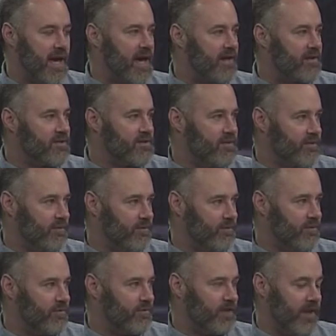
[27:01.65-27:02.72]

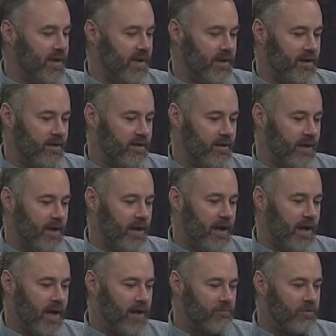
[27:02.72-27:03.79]
attitudes and
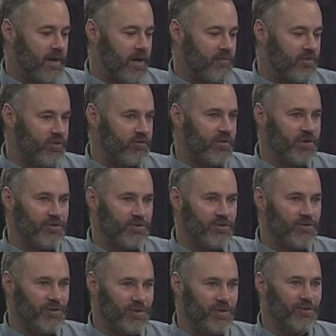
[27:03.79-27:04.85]
uh, perhaps as
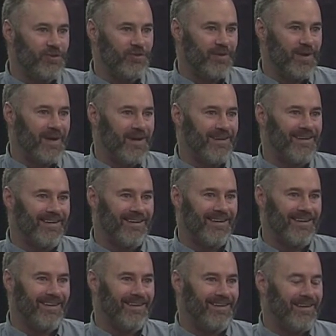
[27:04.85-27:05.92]
veterans are used to that,
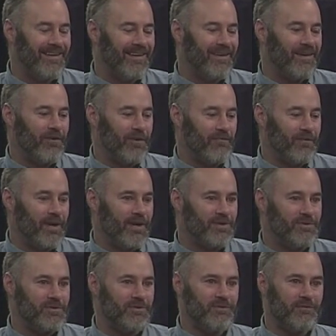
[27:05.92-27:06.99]
uh, going back
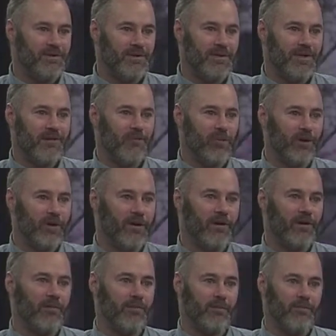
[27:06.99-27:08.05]
to Vietnam War
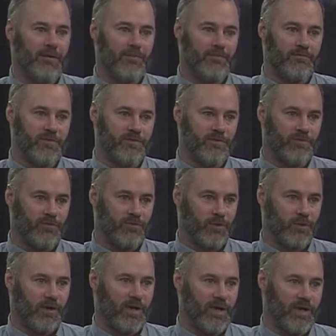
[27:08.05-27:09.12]
era where maybe veterans
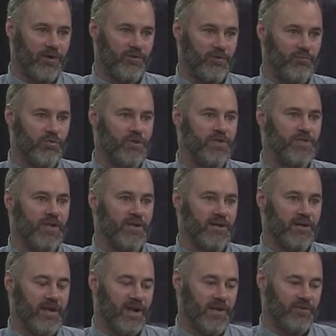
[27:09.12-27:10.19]
weren't as
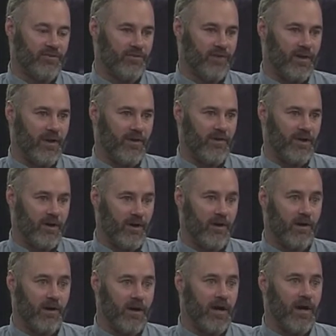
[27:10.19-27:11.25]
appreciated as uh, they
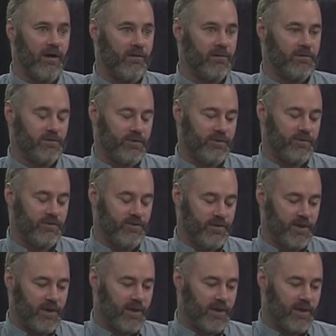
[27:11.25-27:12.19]
are now, at least